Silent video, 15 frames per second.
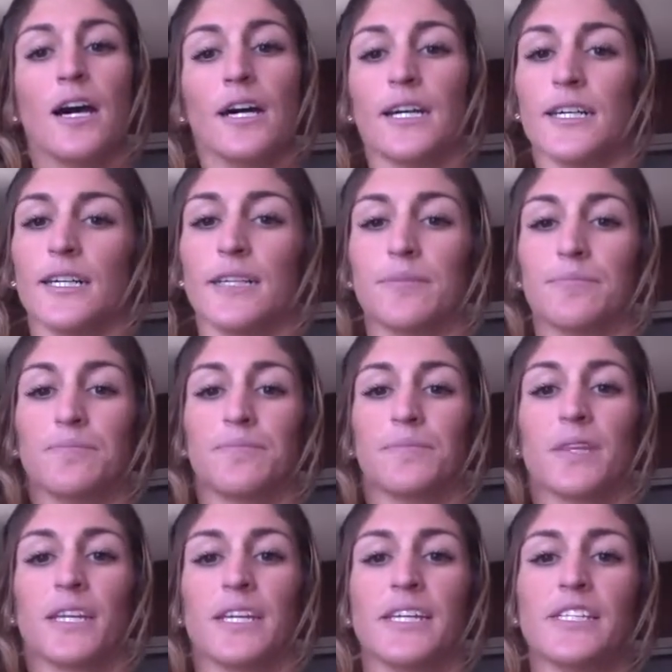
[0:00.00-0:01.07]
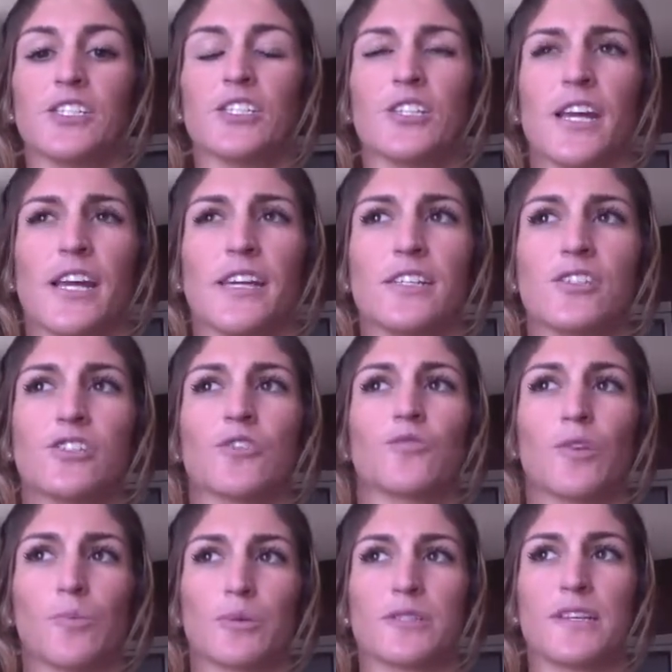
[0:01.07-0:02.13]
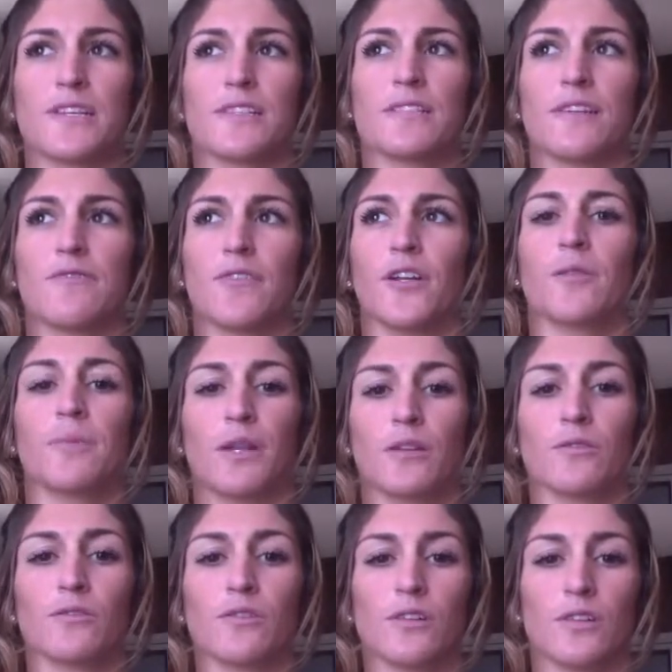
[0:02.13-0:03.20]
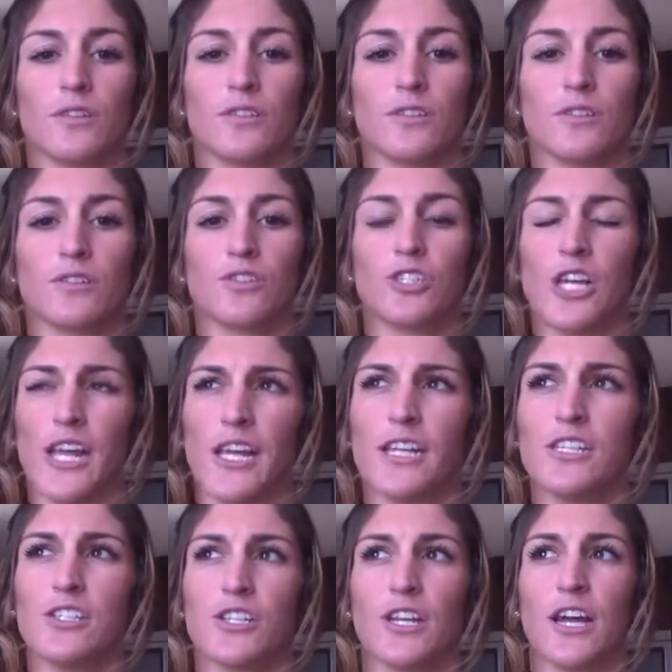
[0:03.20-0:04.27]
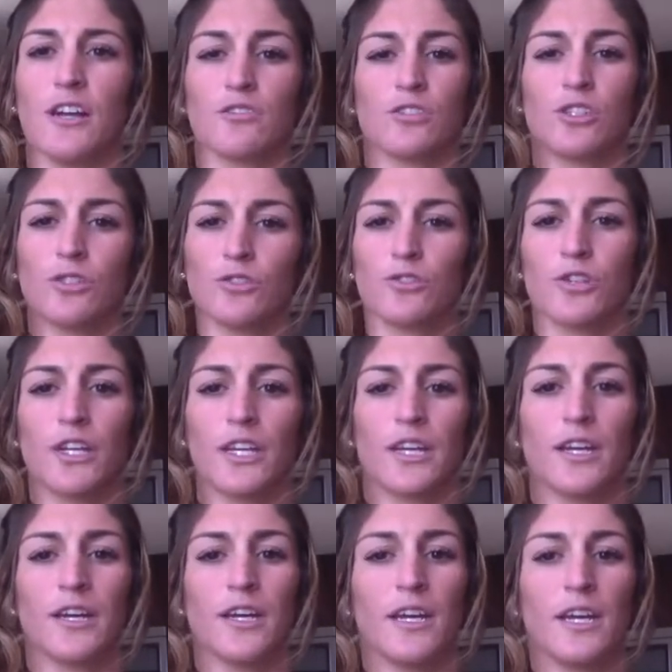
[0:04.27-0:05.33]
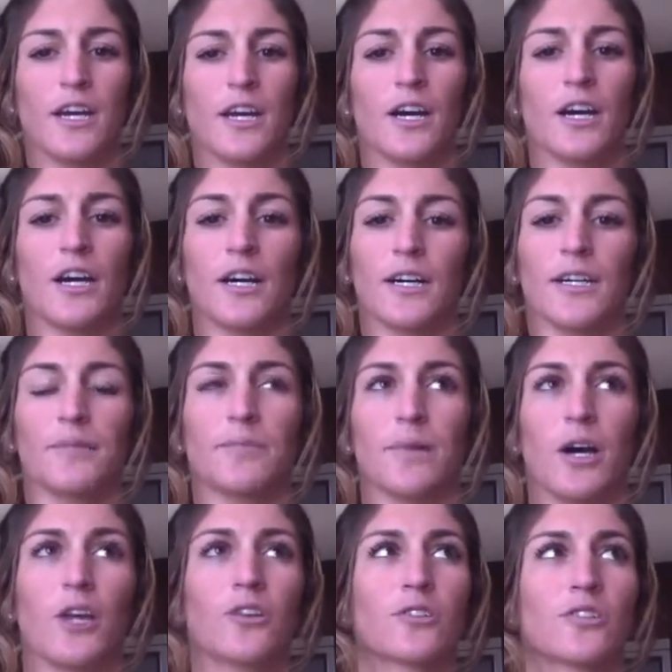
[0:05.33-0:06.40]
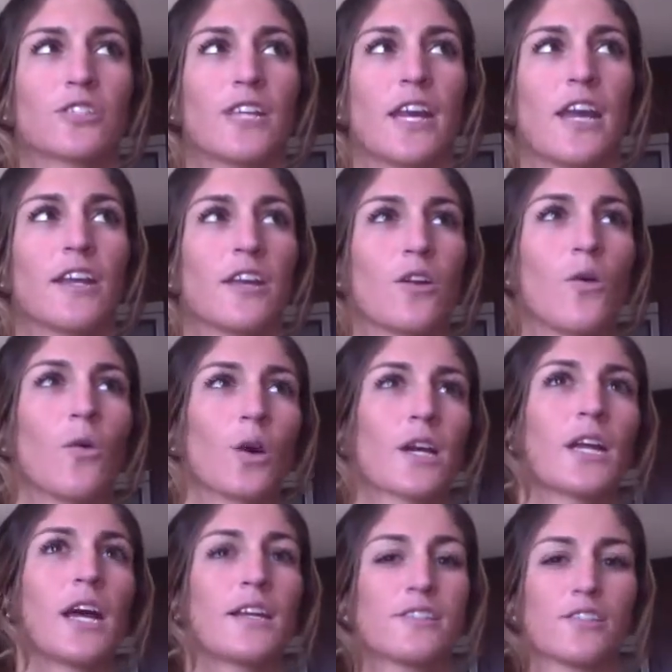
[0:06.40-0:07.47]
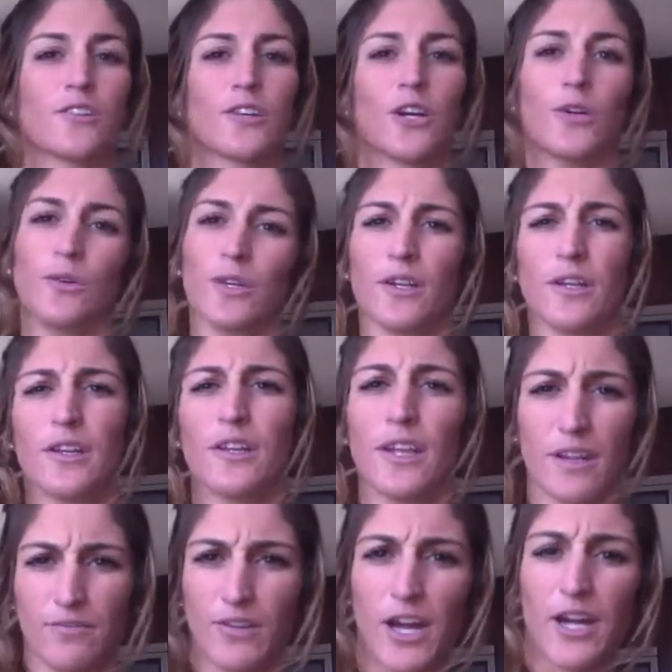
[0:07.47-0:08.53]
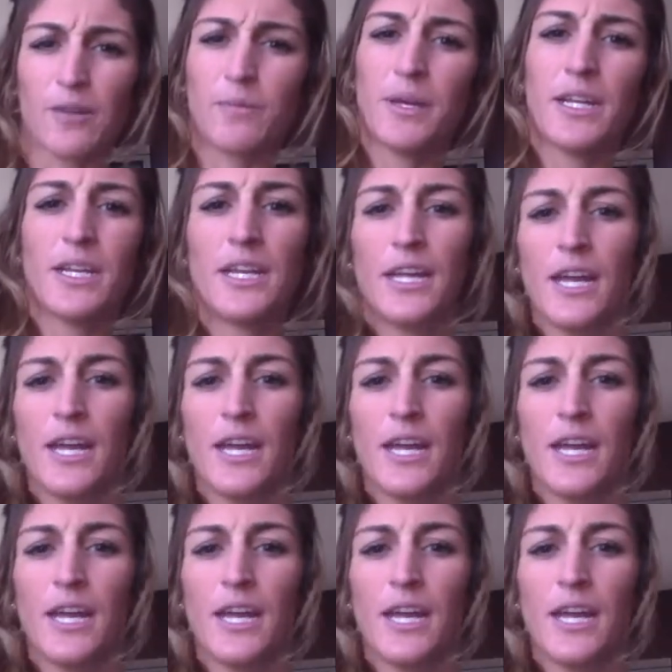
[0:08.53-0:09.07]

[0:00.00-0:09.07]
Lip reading: Um, each stage represents a fundamental change in how children understand and organize their own environment.